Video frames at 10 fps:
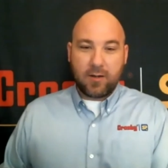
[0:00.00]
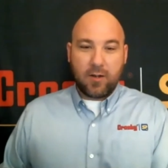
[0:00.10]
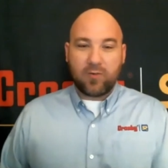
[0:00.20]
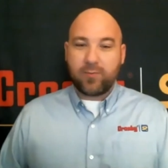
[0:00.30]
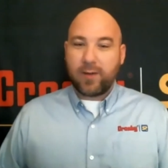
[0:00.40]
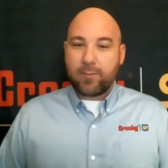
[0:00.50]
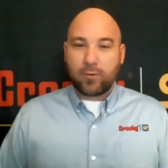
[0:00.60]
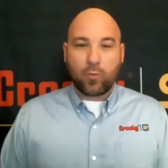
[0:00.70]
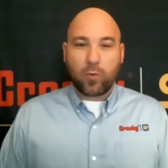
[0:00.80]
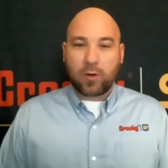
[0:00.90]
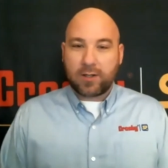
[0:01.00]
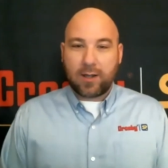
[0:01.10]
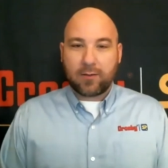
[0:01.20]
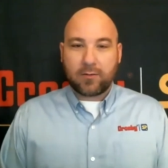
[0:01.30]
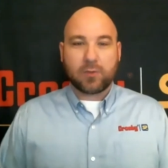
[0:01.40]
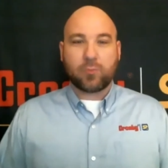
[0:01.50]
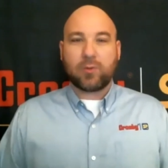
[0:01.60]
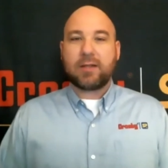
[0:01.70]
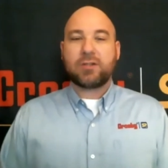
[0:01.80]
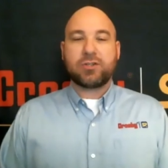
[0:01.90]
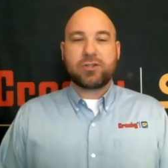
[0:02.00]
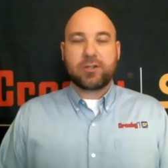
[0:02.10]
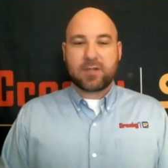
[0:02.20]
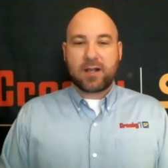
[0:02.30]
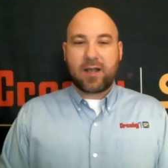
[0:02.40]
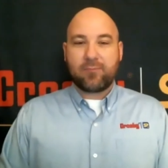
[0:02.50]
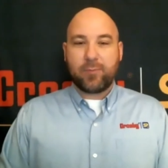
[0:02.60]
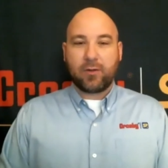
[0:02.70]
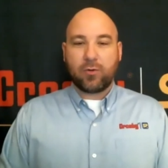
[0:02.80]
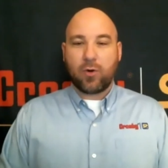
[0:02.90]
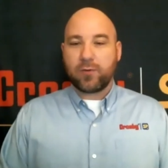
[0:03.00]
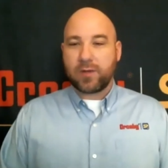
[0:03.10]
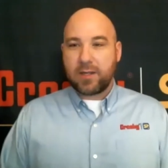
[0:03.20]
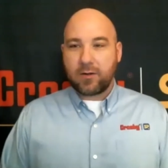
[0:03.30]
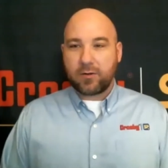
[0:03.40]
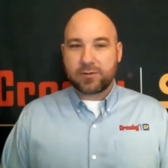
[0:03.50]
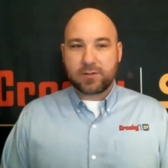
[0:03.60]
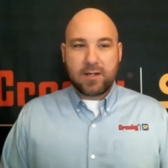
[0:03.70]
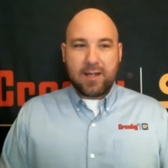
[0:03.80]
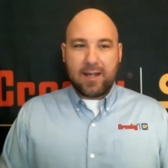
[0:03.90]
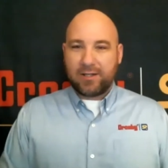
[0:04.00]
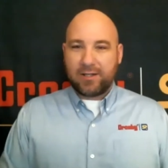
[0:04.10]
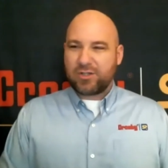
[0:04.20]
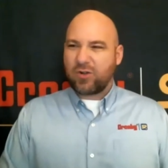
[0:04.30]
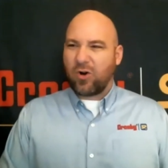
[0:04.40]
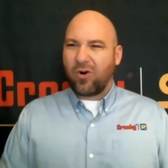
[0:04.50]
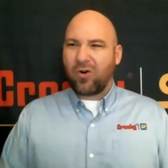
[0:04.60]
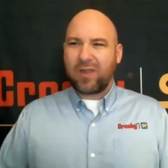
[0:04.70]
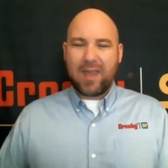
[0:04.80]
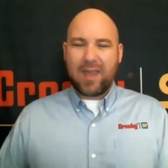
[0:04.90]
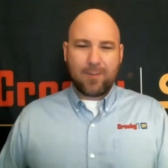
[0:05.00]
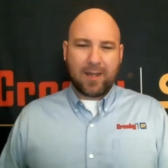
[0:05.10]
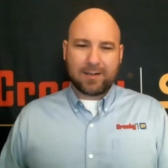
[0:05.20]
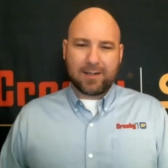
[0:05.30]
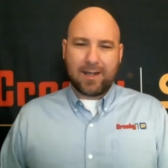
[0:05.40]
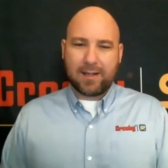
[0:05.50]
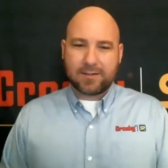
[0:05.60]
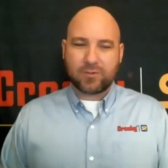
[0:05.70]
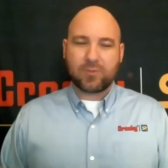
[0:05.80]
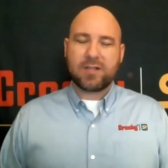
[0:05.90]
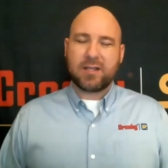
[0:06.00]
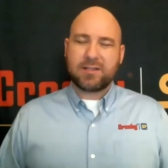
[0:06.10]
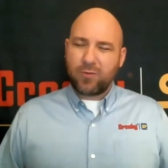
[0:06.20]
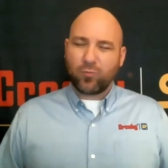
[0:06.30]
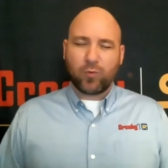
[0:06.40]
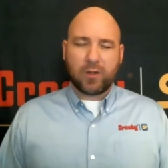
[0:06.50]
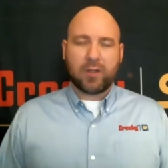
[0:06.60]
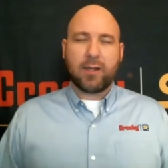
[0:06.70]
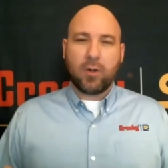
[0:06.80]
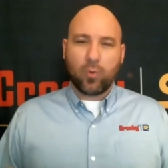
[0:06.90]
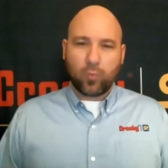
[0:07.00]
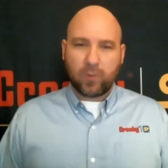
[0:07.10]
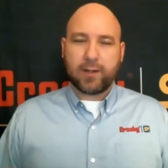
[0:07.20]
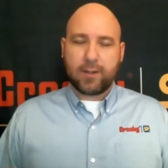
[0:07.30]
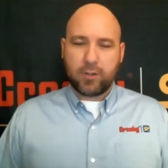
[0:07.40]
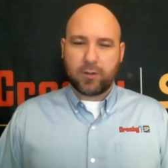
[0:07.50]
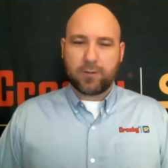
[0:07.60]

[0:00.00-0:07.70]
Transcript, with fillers: We've been able to work together and the relationships that I've built over the years, it just all came hand in hand. So it's, it's been really, really good.